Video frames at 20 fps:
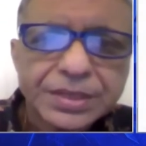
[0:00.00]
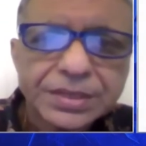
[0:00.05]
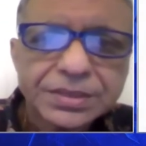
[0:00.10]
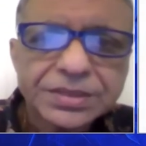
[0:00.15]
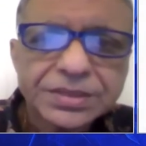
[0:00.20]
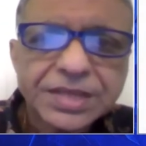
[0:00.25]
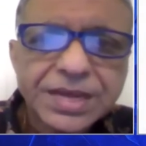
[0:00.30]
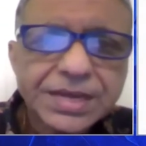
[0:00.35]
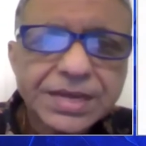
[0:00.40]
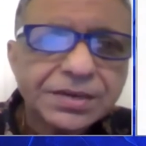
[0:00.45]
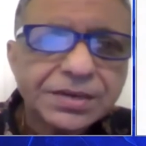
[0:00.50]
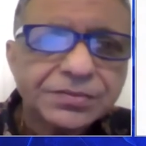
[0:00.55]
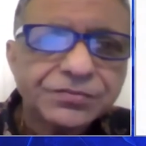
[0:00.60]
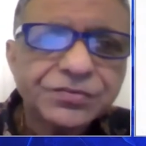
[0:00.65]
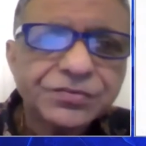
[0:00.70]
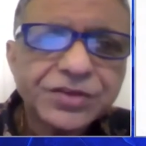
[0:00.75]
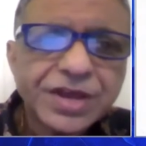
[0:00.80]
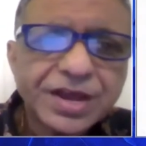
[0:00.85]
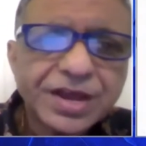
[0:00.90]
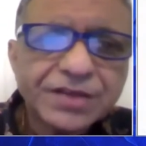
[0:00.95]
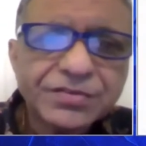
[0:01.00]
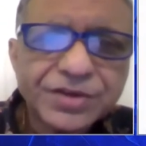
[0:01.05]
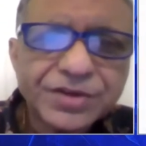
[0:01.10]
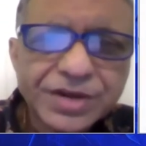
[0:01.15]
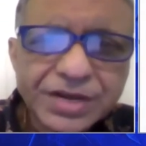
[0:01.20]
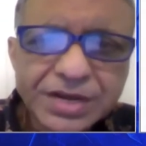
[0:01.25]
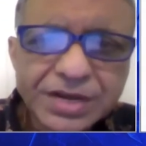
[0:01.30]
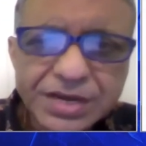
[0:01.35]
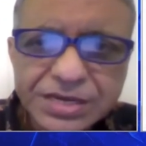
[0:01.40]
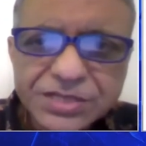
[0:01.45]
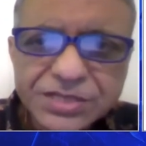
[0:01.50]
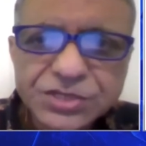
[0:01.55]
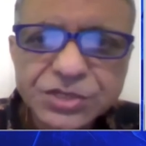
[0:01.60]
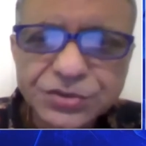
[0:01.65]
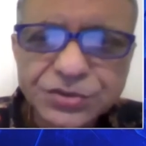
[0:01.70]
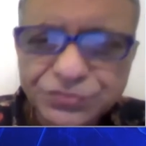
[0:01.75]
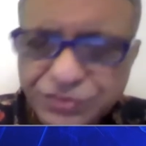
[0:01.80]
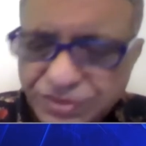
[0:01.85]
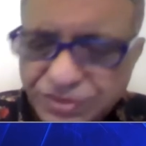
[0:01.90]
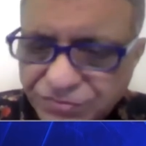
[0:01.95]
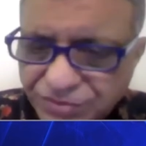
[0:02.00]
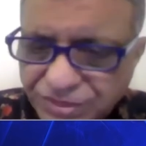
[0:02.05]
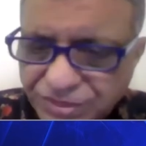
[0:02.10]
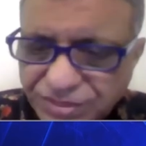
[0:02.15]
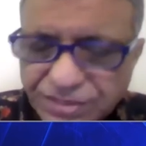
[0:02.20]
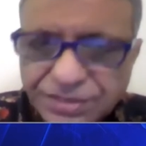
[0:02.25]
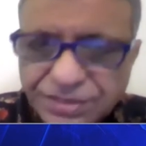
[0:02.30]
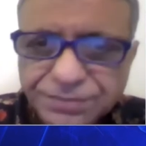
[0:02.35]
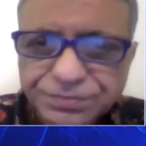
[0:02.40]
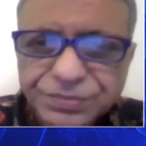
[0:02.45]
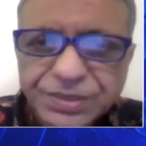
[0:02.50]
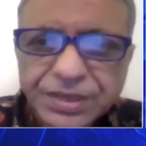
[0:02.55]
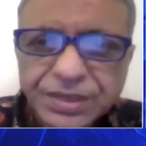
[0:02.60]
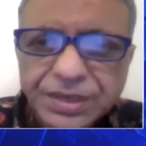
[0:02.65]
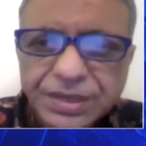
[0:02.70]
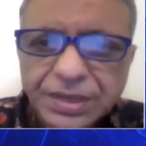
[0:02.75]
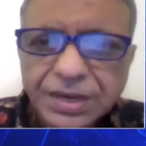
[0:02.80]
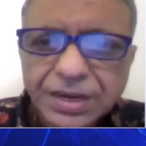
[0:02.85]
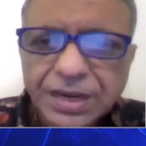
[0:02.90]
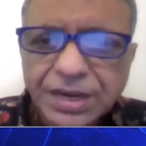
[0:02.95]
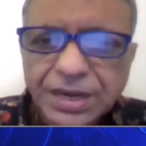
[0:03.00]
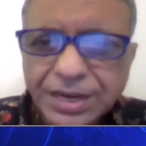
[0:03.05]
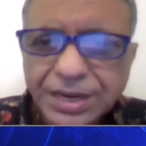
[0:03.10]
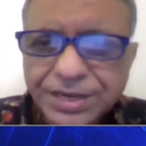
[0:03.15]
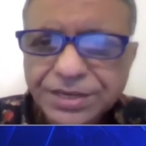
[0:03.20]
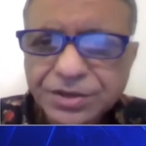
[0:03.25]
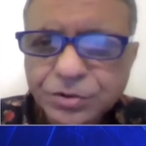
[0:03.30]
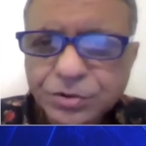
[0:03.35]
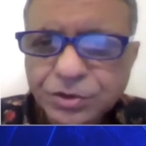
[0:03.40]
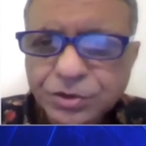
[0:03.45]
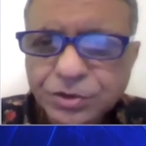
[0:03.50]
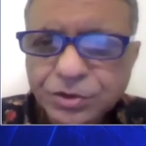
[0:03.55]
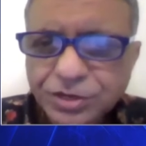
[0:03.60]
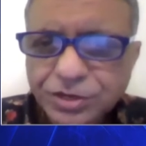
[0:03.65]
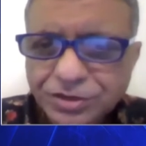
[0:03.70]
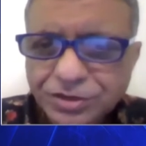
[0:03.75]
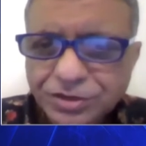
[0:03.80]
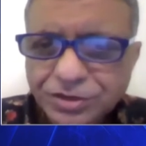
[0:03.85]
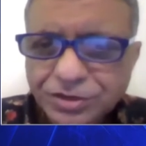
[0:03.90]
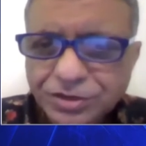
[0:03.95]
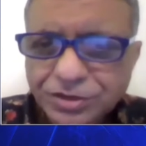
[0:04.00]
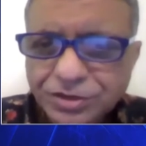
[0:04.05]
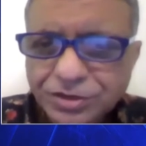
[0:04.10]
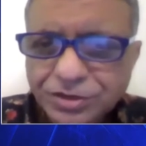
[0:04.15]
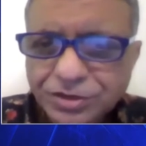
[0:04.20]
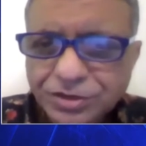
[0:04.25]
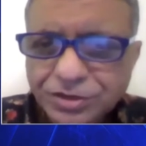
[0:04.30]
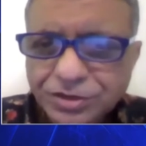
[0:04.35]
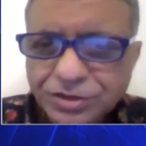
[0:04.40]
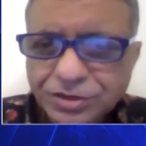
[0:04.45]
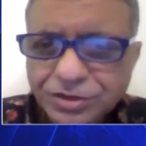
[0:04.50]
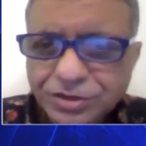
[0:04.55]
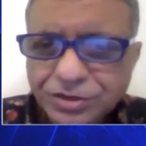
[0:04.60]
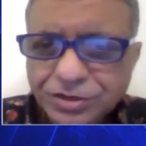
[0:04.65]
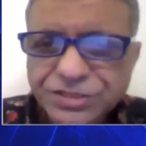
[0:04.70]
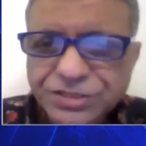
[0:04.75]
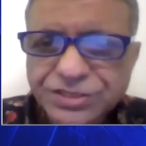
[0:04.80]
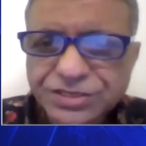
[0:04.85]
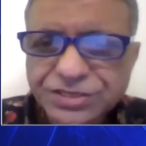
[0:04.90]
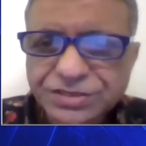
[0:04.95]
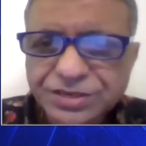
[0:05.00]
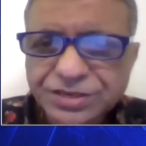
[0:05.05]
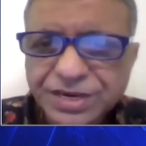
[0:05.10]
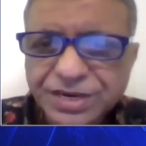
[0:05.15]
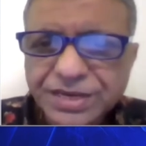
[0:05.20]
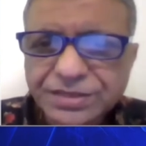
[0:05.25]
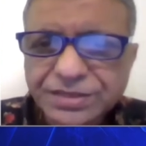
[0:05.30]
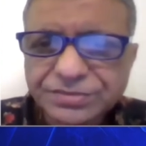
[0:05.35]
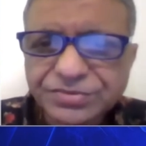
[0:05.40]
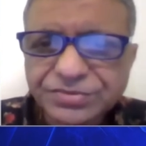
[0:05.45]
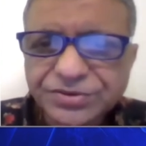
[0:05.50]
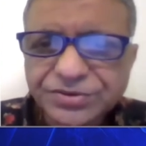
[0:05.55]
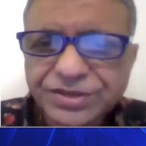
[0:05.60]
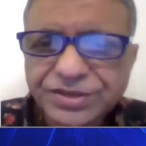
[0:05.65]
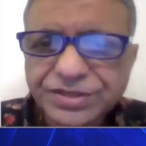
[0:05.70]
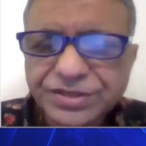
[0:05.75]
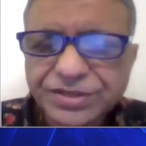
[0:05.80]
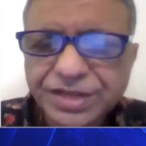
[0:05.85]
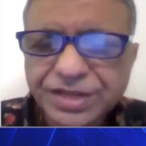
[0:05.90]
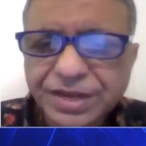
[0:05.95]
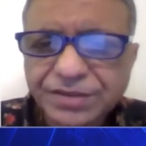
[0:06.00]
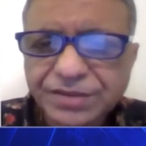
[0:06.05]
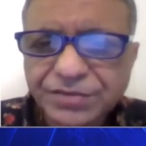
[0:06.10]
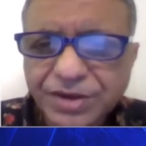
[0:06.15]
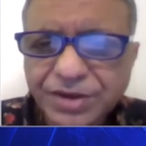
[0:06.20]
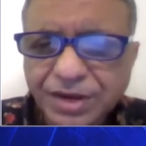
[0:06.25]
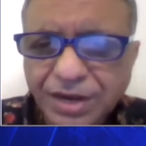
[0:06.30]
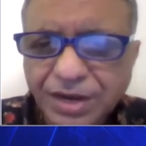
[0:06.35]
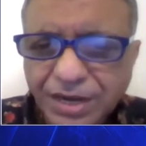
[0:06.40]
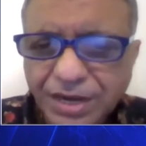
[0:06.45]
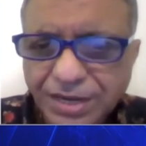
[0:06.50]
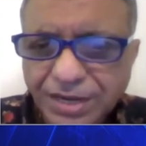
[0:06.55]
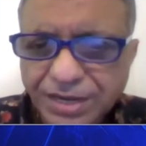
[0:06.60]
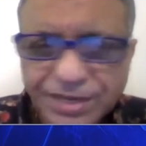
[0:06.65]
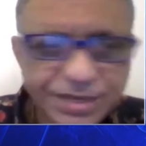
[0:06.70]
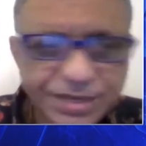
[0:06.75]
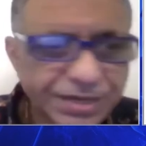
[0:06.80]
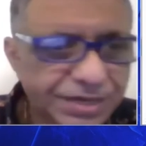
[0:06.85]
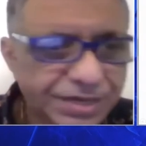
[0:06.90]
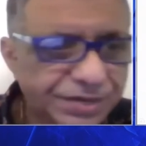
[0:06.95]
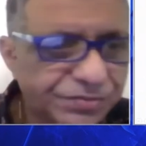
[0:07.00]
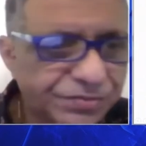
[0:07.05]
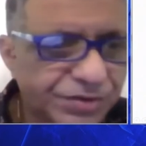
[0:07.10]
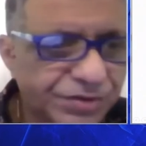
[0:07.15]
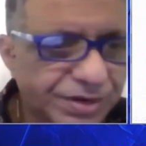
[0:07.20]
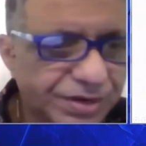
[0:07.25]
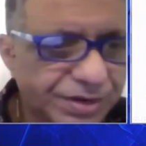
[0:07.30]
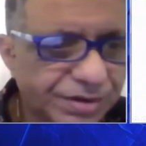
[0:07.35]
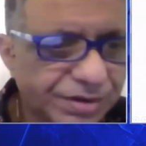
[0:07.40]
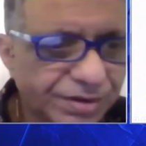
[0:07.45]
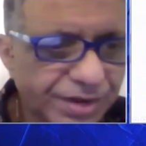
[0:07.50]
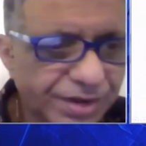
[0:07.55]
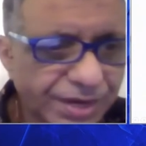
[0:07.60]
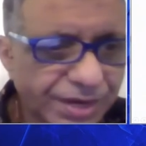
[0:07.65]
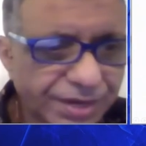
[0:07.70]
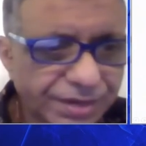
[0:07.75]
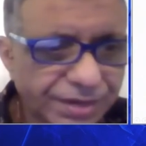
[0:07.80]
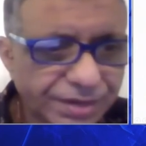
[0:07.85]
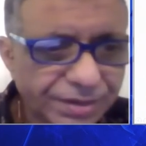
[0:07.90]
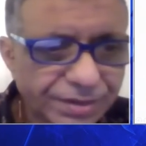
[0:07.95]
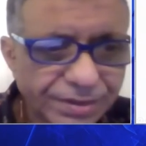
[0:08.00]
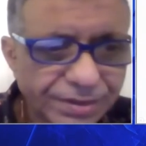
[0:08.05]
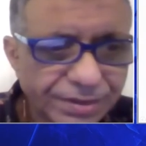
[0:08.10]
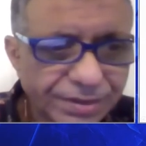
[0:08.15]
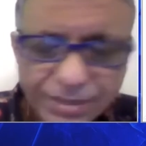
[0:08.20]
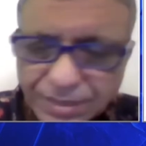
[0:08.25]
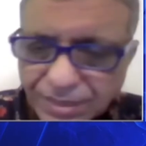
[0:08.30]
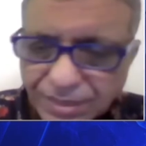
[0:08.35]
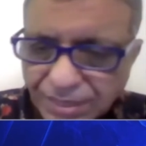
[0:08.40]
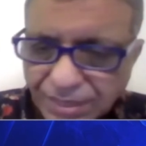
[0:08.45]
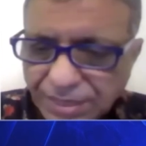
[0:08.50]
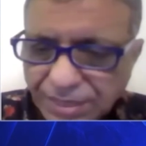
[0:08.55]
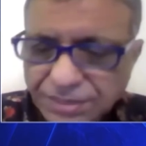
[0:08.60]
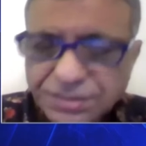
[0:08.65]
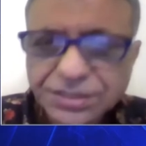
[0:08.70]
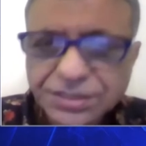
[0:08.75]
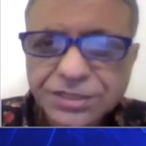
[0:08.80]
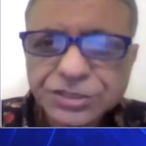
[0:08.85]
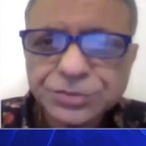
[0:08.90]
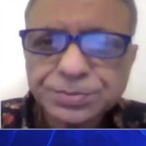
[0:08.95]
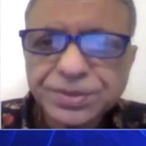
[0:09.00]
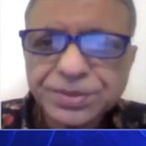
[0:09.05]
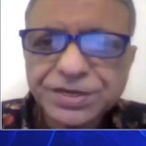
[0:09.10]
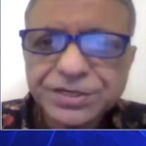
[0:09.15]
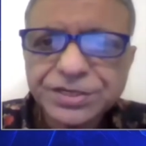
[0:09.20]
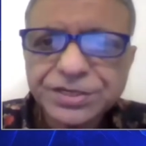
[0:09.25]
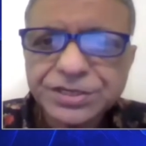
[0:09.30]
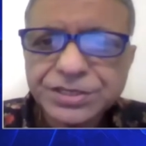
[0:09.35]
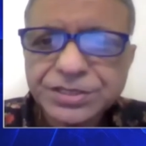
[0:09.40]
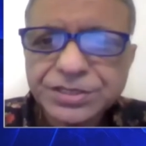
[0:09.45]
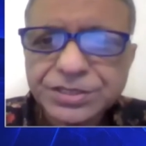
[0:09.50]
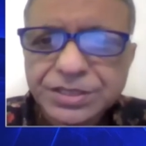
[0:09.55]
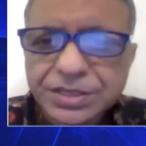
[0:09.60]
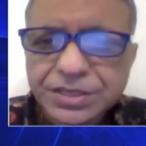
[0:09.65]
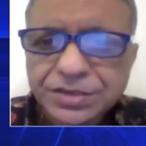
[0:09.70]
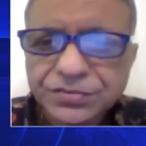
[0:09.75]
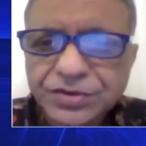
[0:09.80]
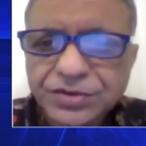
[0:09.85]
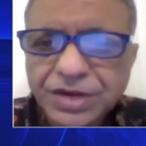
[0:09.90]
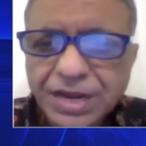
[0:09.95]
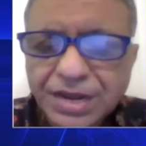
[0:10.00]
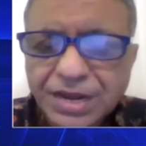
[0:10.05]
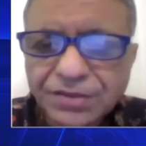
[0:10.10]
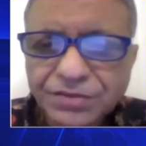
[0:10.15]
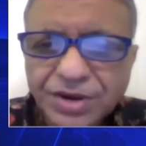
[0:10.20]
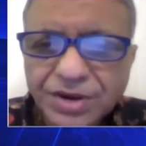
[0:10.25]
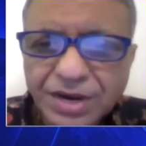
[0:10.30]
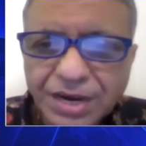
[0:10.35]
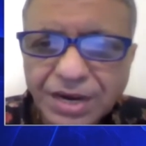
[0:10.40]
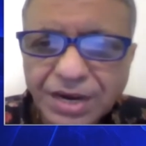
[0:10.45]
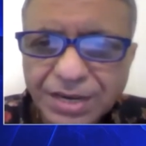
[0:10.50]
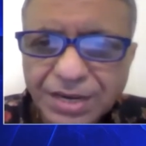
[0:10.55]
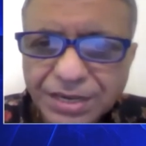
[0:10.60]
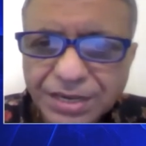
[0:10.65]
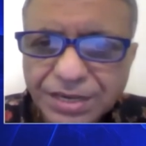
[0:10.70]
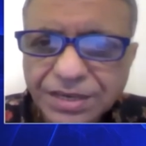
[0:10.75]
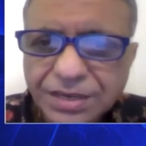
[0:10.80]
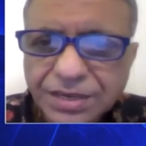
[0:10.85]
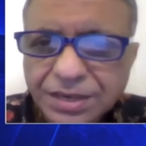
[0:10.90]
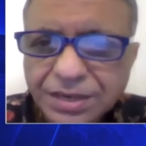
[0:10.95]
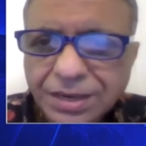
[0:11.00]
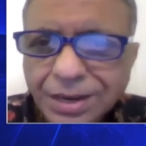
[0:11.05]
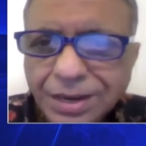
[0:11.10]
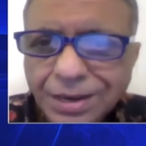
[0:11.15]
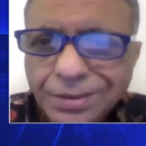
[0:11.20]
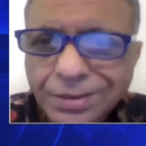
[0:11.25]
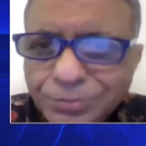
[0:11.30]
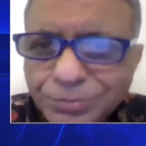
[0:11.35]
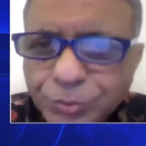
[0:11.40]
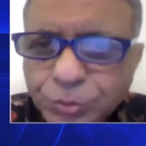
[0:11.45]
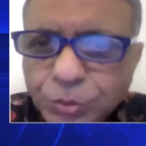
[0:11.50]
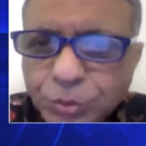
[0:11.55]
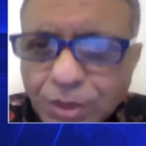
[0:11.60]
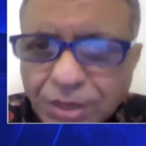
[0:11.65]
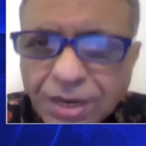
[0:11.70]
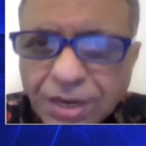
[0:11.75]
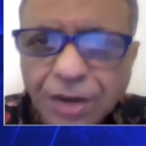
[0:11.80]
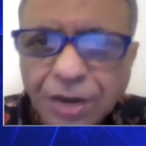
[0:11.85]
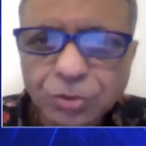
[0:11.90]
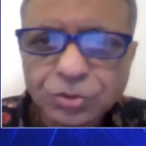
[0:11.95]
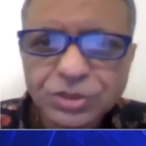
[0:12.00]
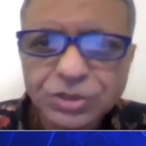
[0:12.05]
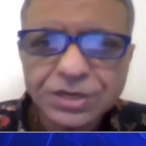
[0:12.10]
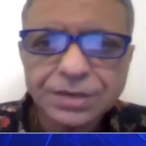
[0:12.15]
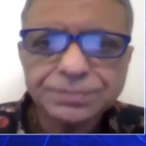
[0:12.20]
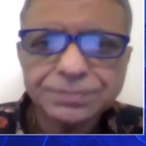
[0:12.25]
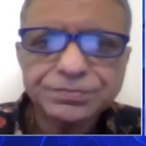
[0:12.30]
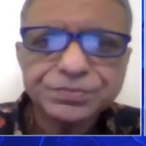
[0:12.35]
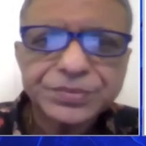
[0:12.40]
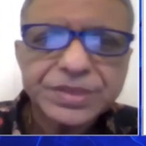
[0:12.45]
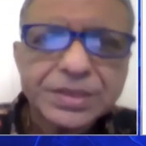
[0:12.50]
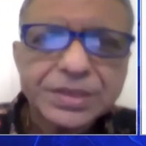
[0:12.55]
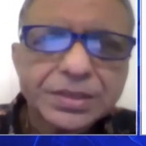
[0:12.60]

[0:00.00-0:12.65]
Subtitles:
Then we have recurrence of event. High tertile patient, that means tertile 3, they have a higher event rate, and these patients will have higher poor outcome.